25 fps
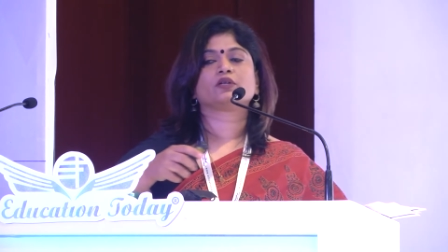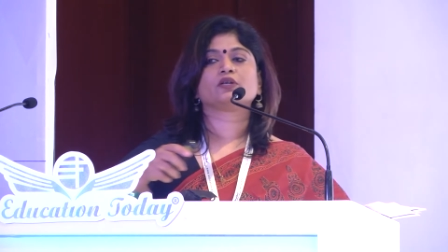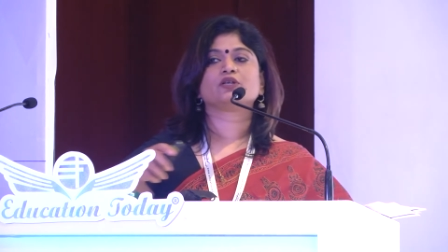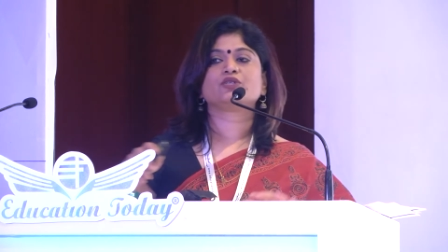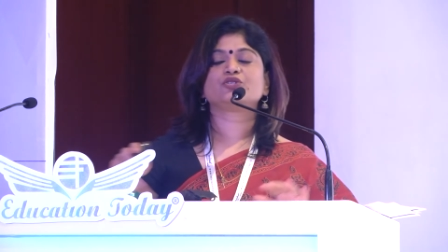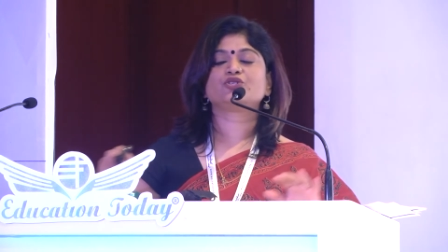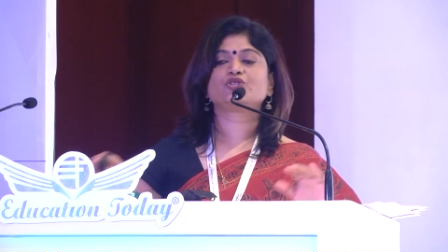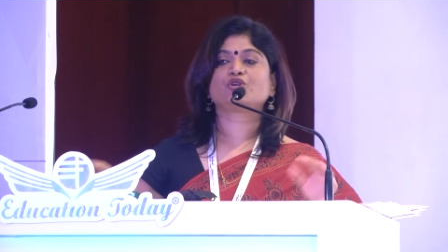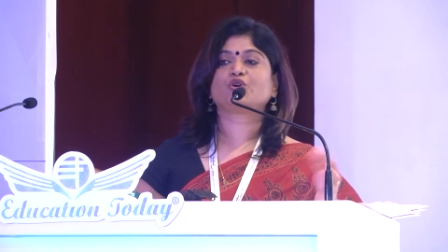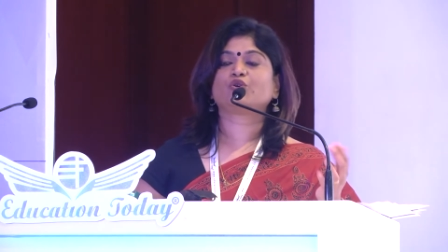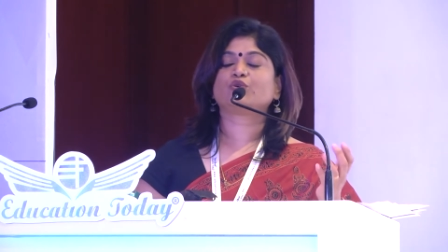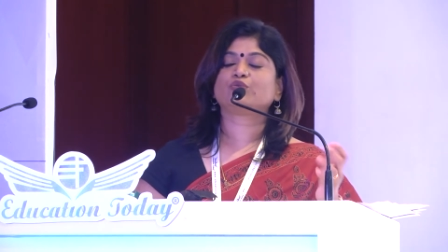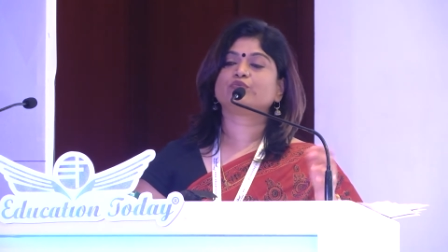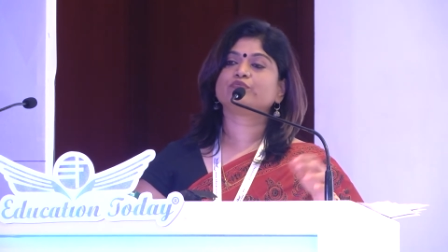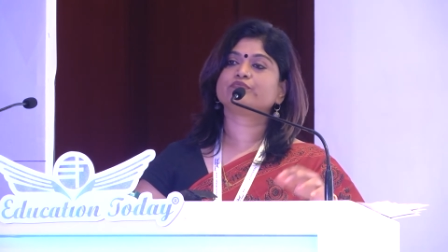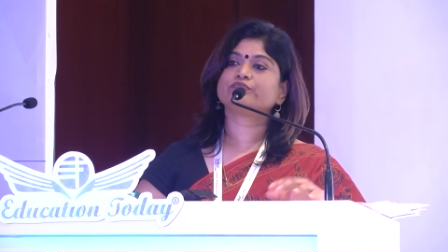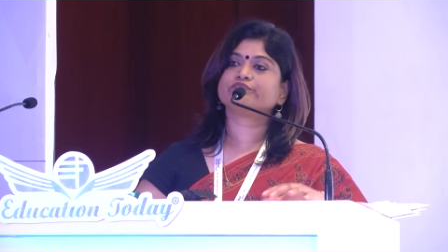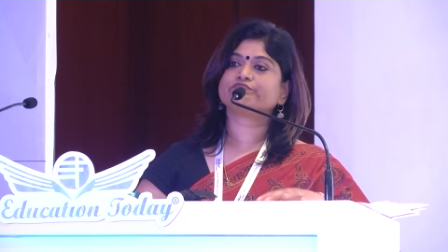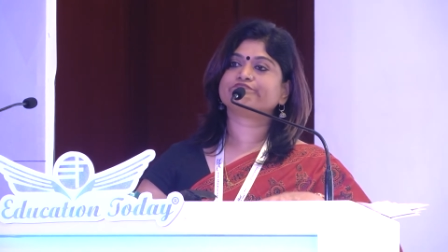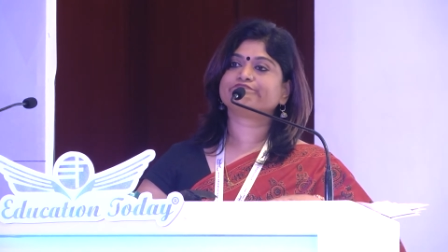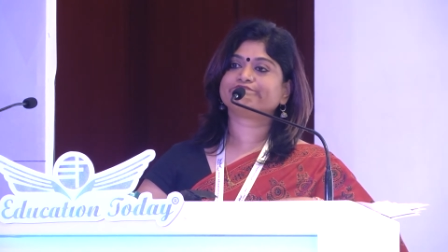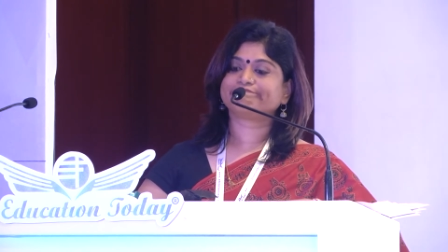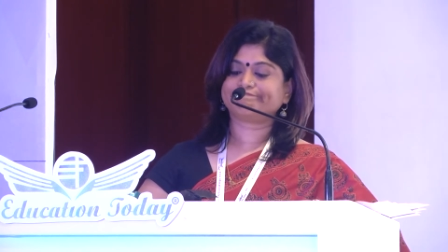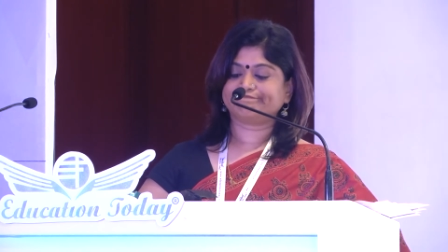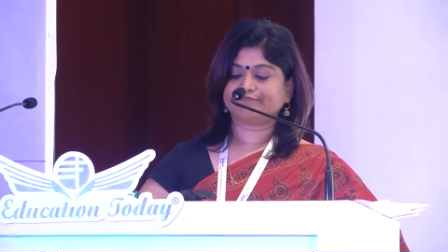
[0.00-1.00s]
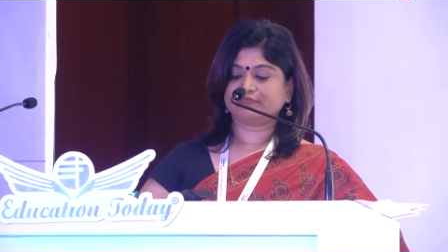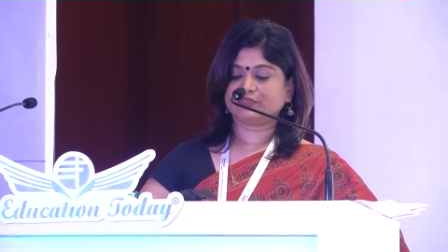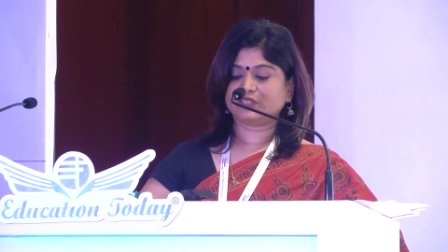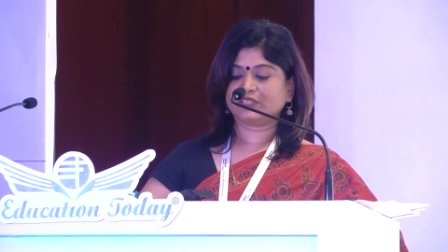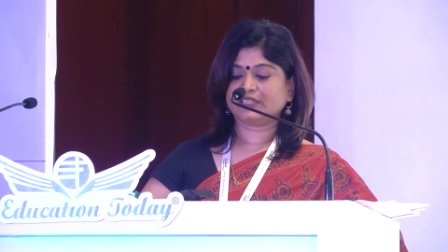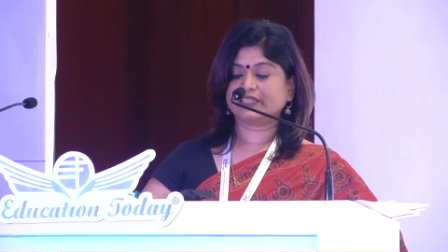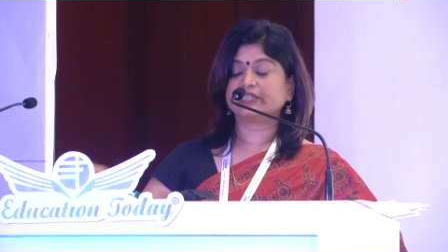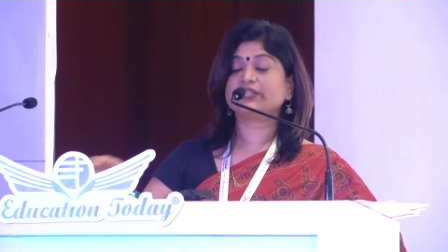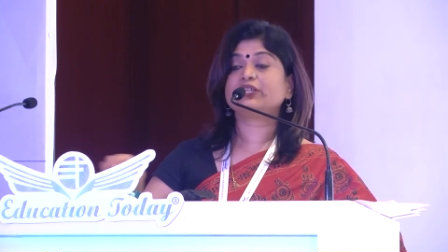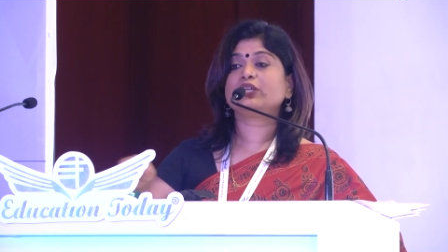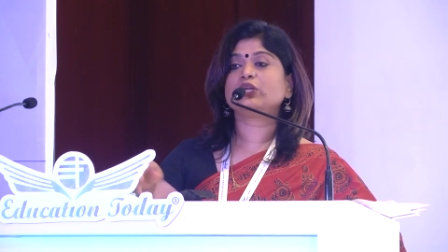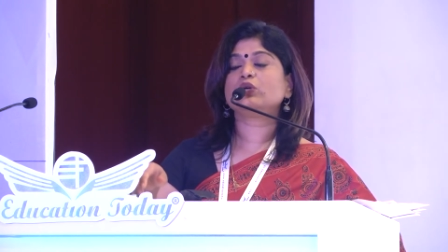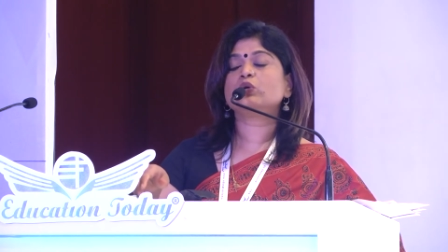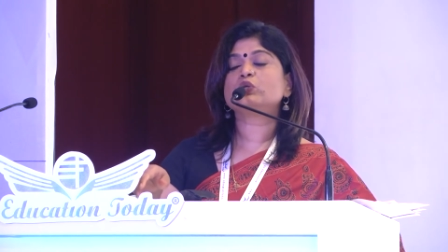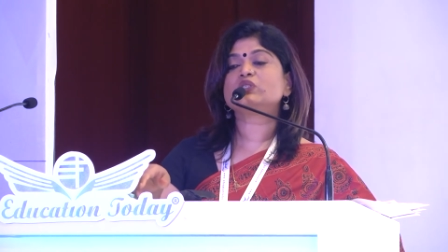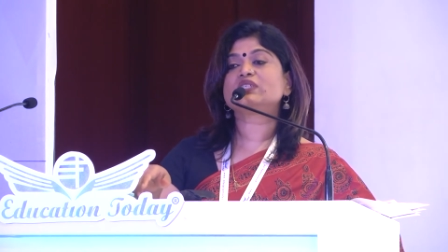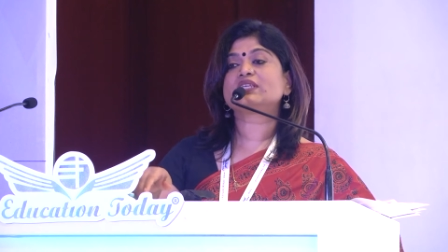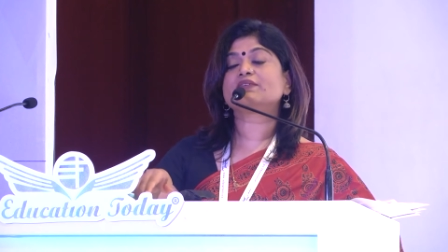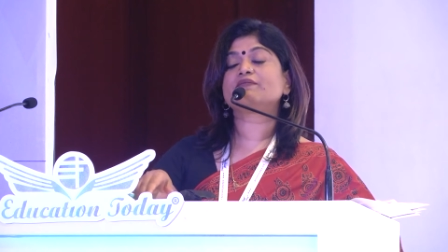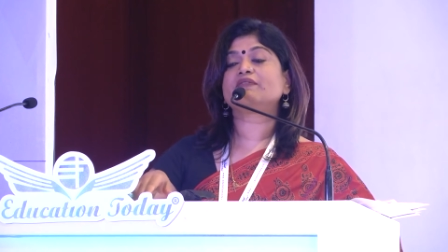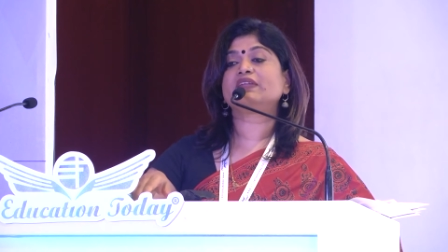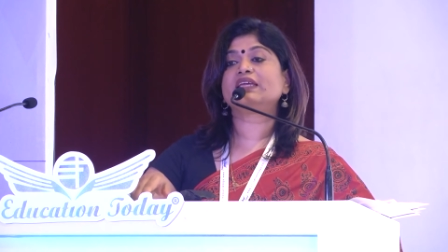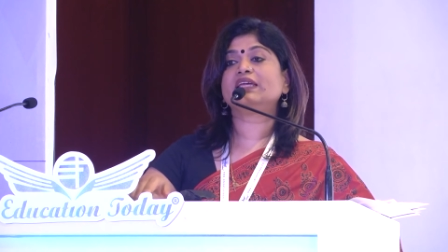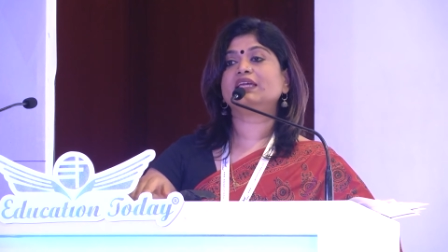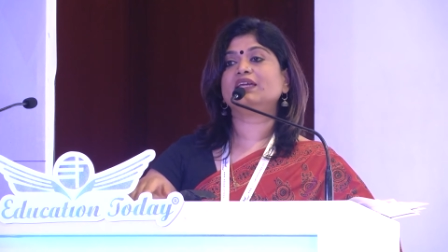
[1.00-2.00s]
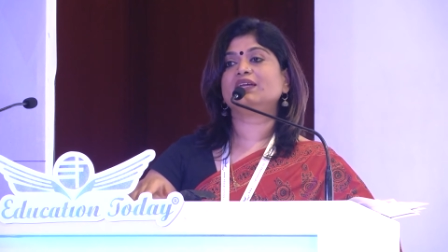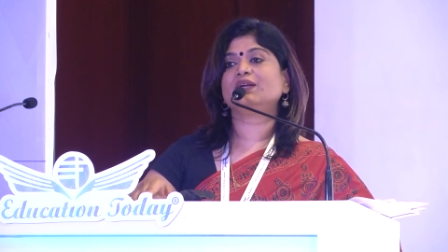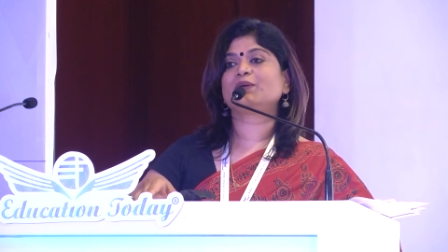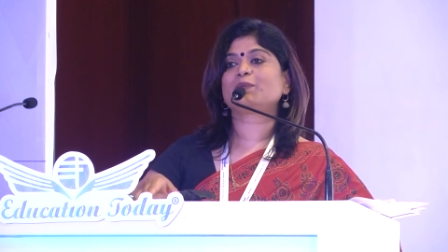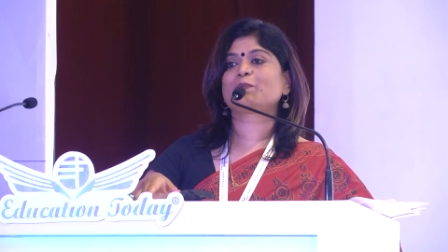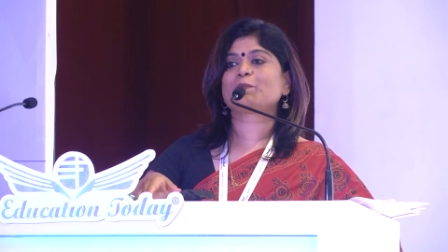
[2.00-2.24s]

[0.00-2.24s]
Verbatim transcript: So, conclusively,